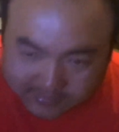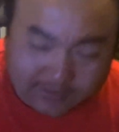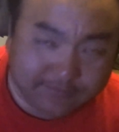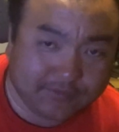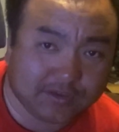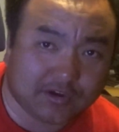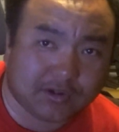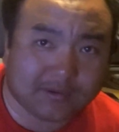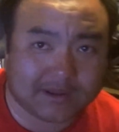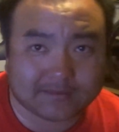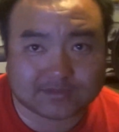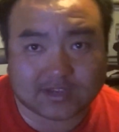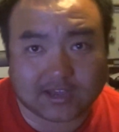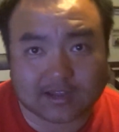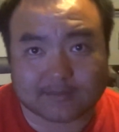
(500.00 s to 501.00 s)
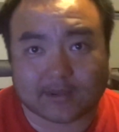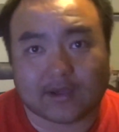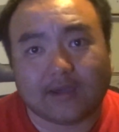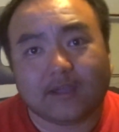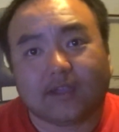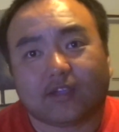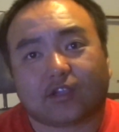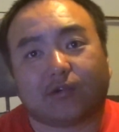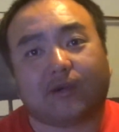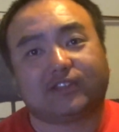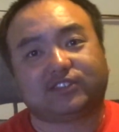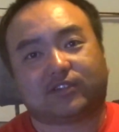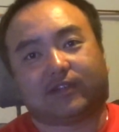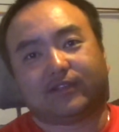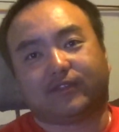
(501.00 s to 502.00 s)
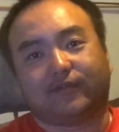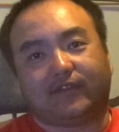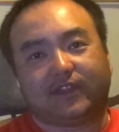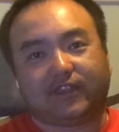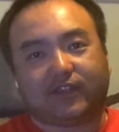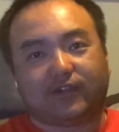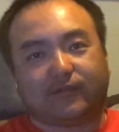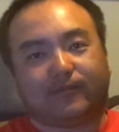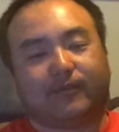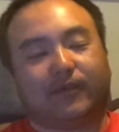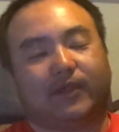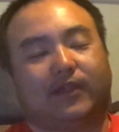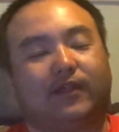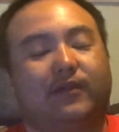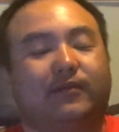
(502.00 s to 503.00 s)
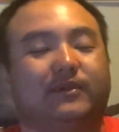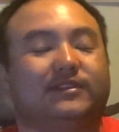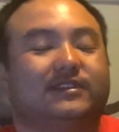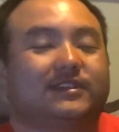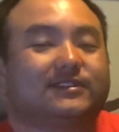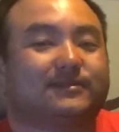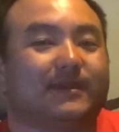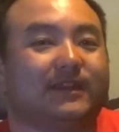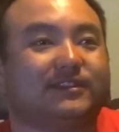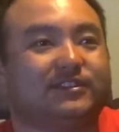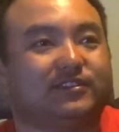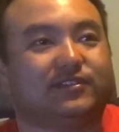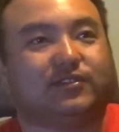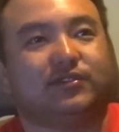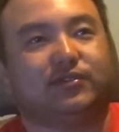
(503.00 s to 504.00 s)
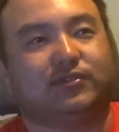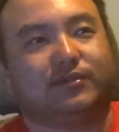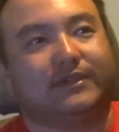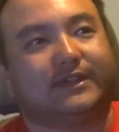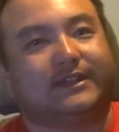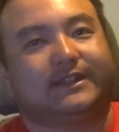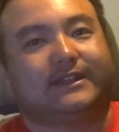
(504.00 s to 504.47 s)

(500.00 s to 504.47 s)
if you don't know what I'm talking about, go watch our other video where we explain to you